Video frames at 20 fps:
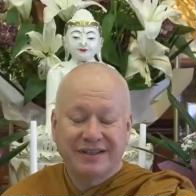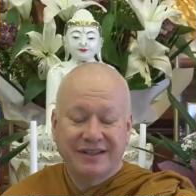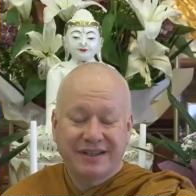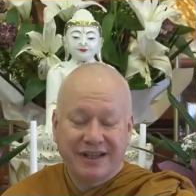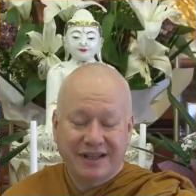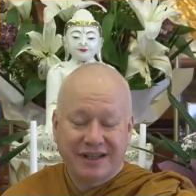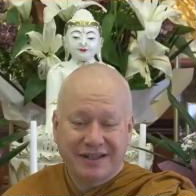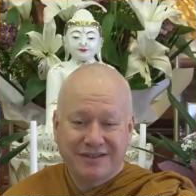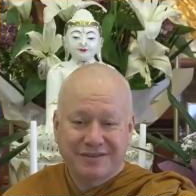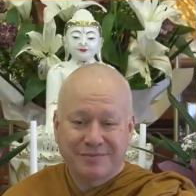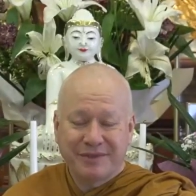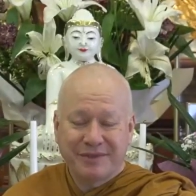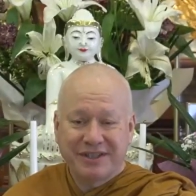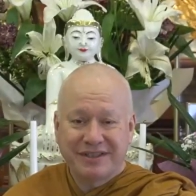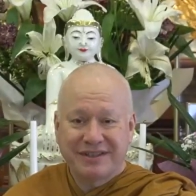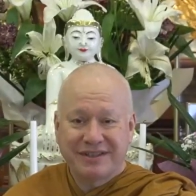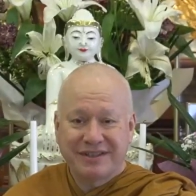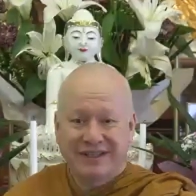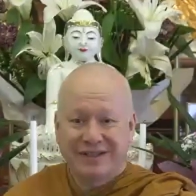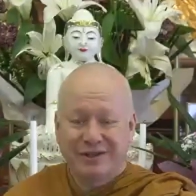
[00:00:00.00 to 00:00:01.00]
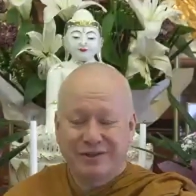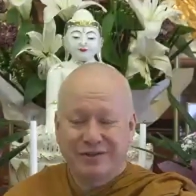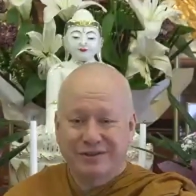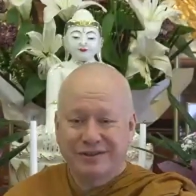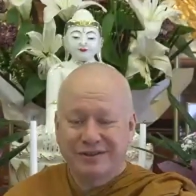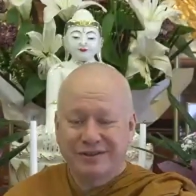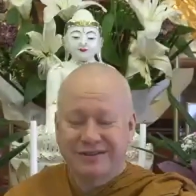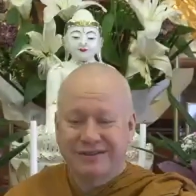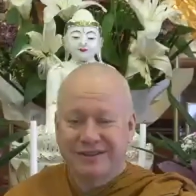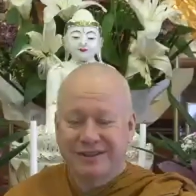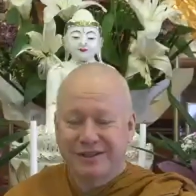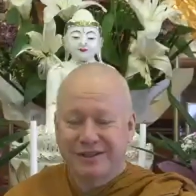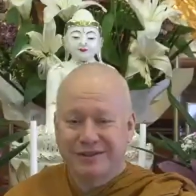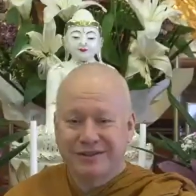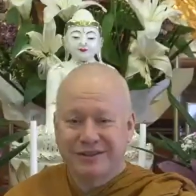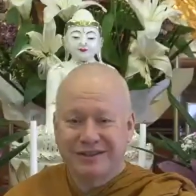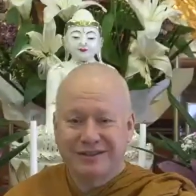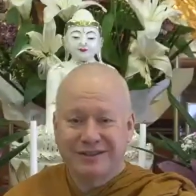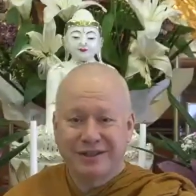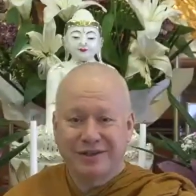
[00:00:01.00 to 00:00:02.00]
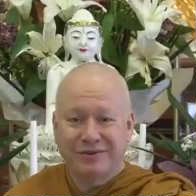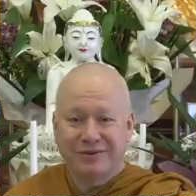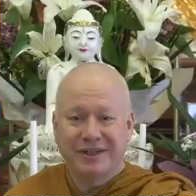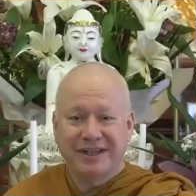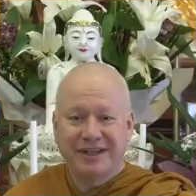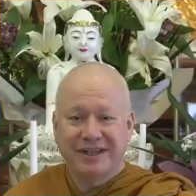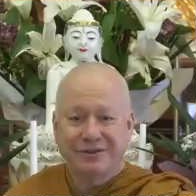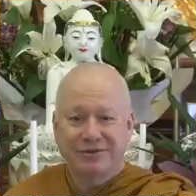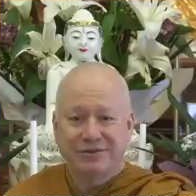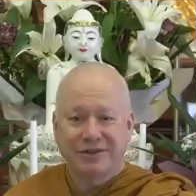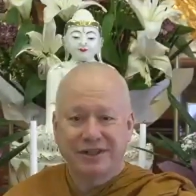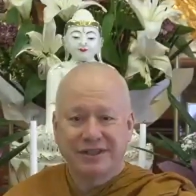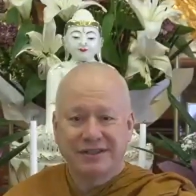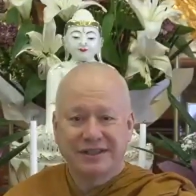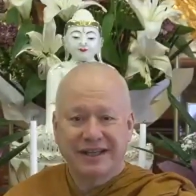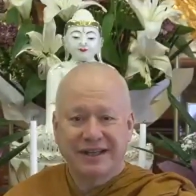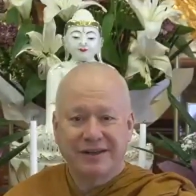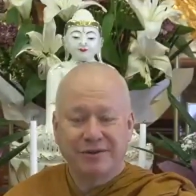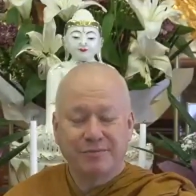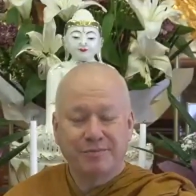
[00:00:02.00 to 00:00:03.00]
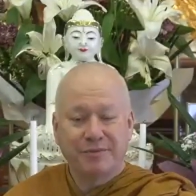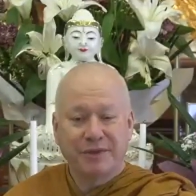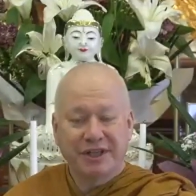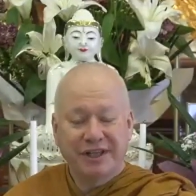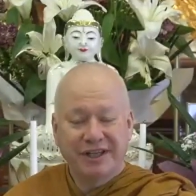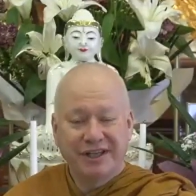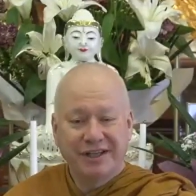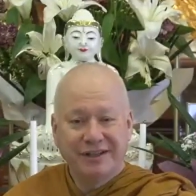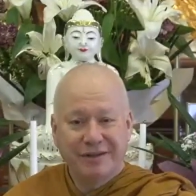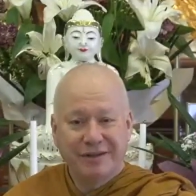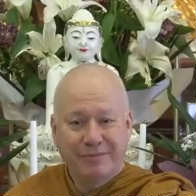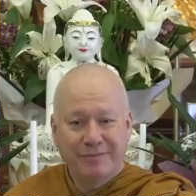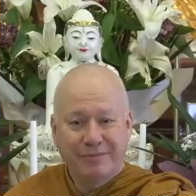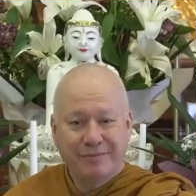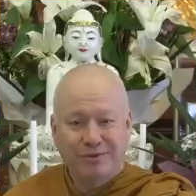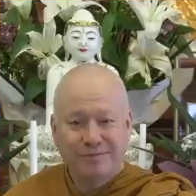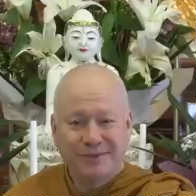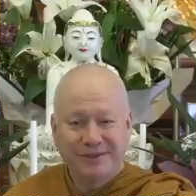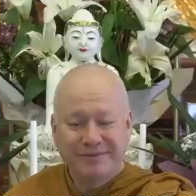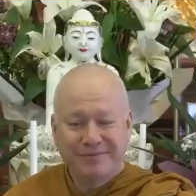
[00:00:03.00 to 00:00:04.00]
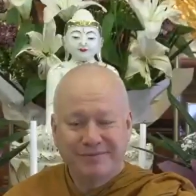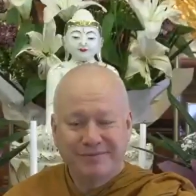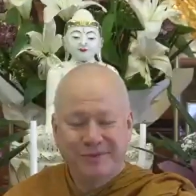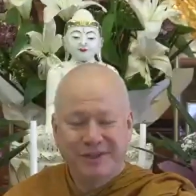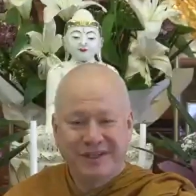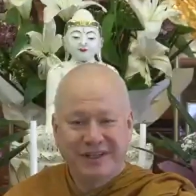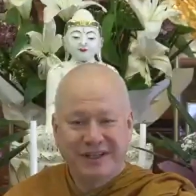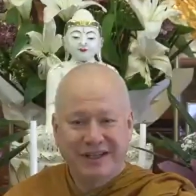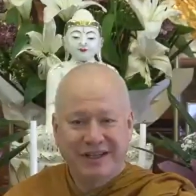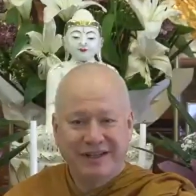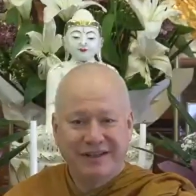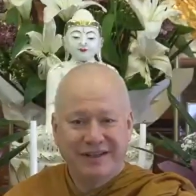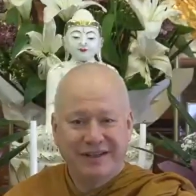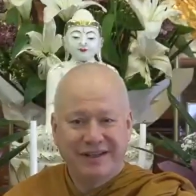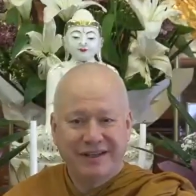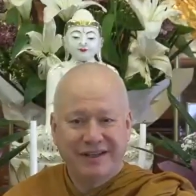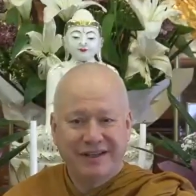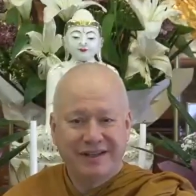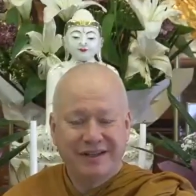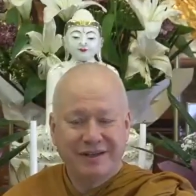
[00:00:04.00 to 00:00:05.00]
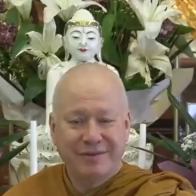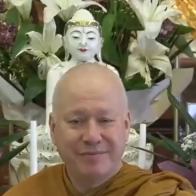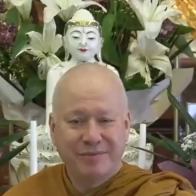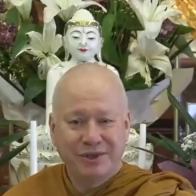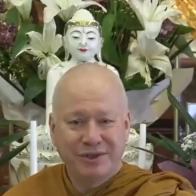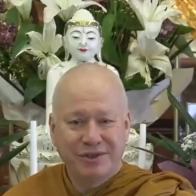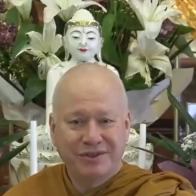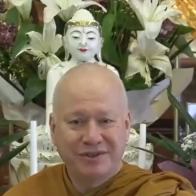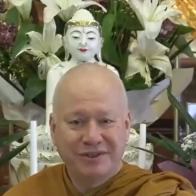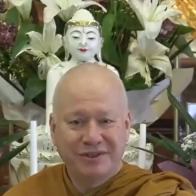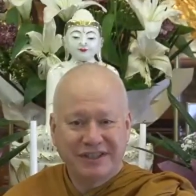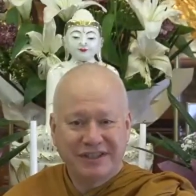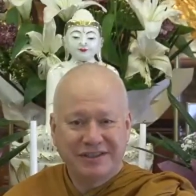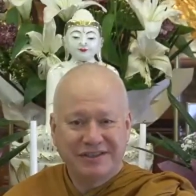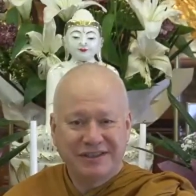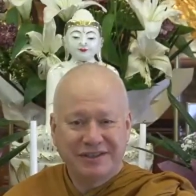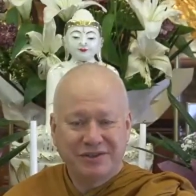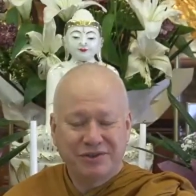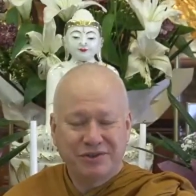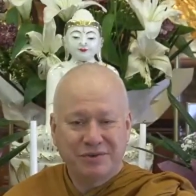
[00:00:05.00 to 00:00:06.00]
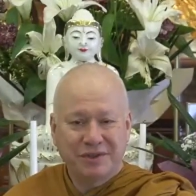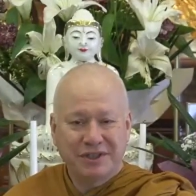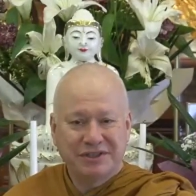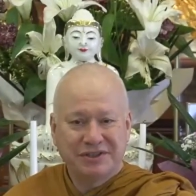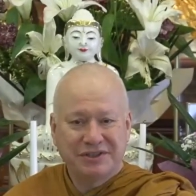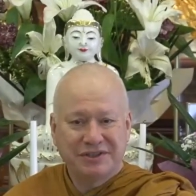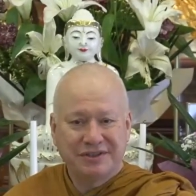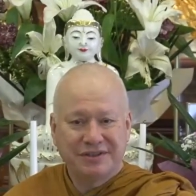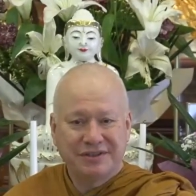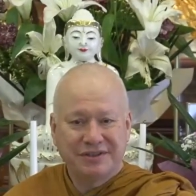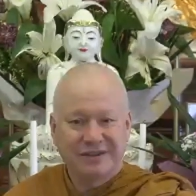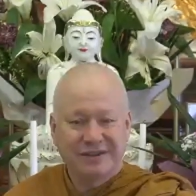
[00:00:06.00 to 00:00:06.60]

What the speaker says: That doesn't mean to say doctors and nurses don't get stressed out, but in the moment when they're in the emergency situation,